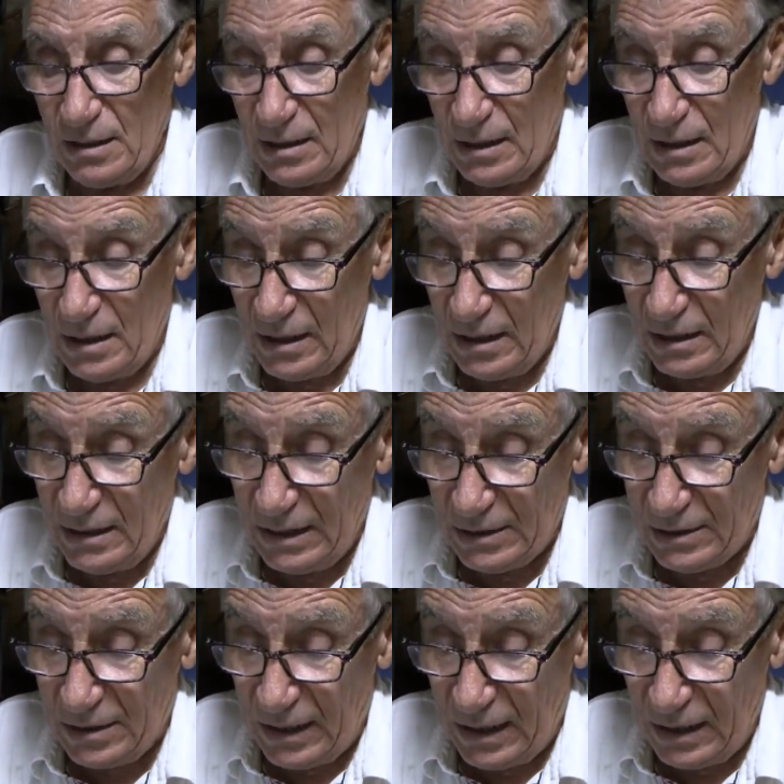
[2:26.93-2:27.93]
and
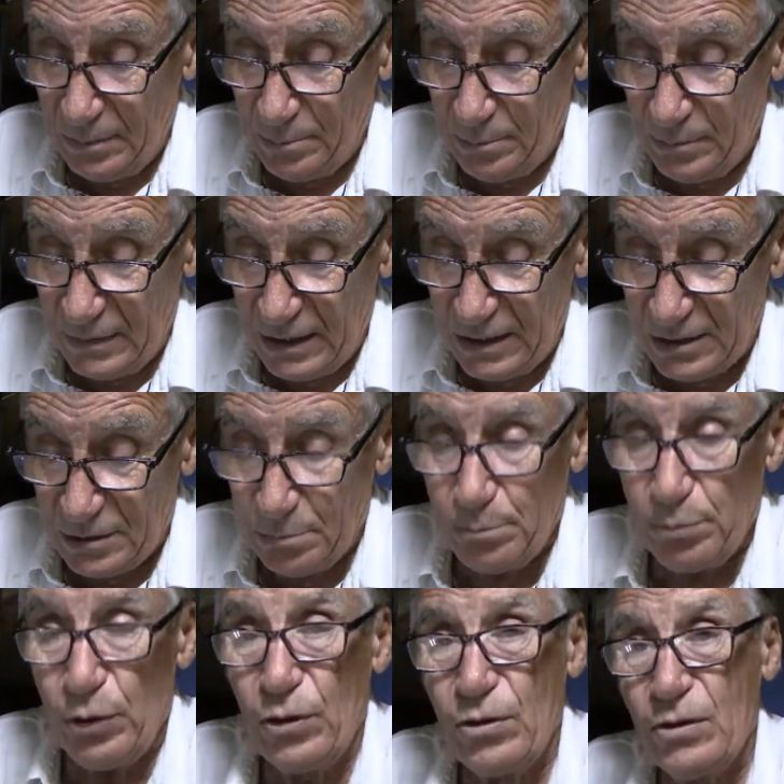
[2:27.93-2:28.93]
his name is
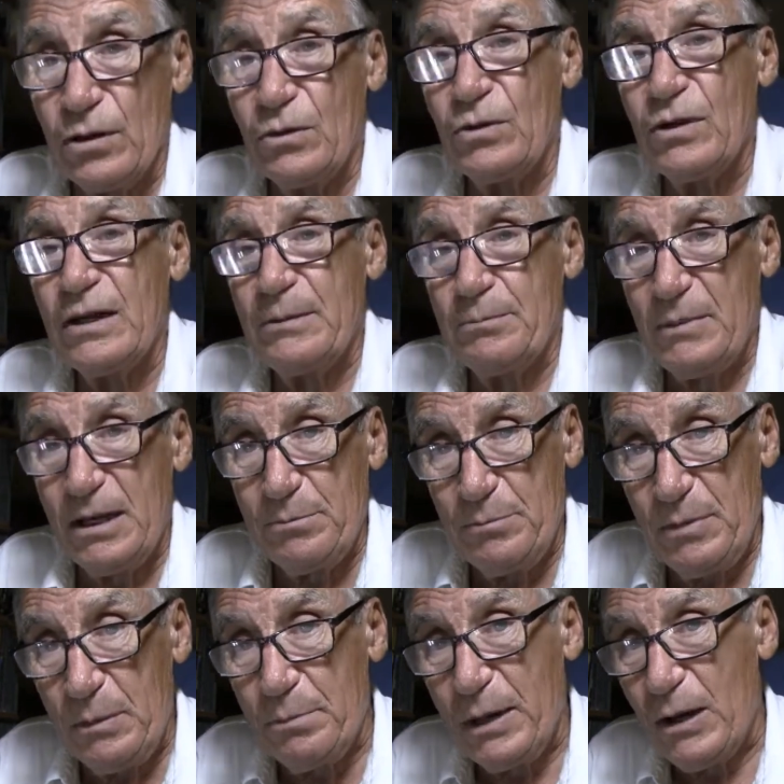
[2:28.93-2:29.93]
Paulo. It
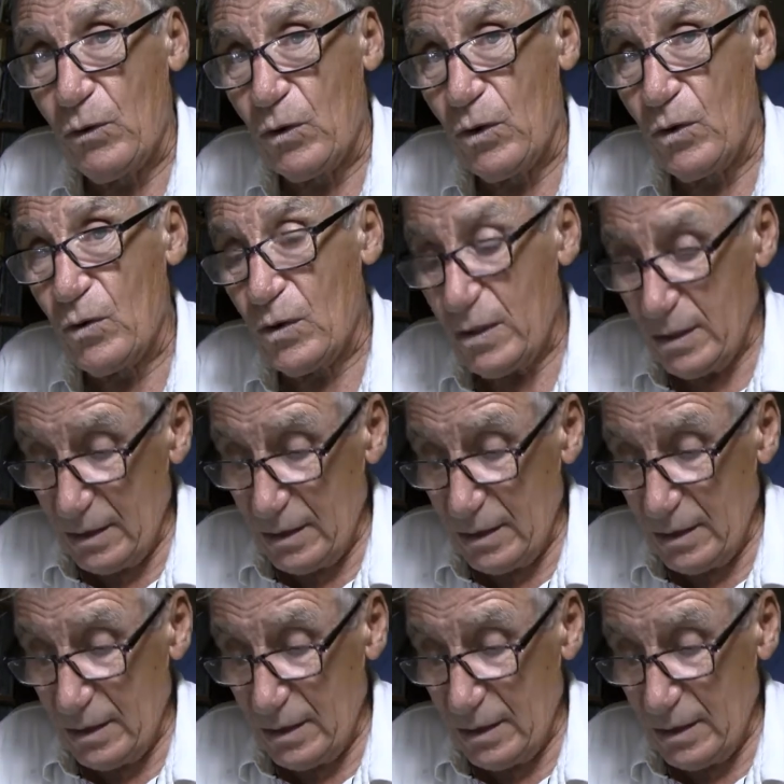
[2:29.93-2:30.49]
might be Paulo,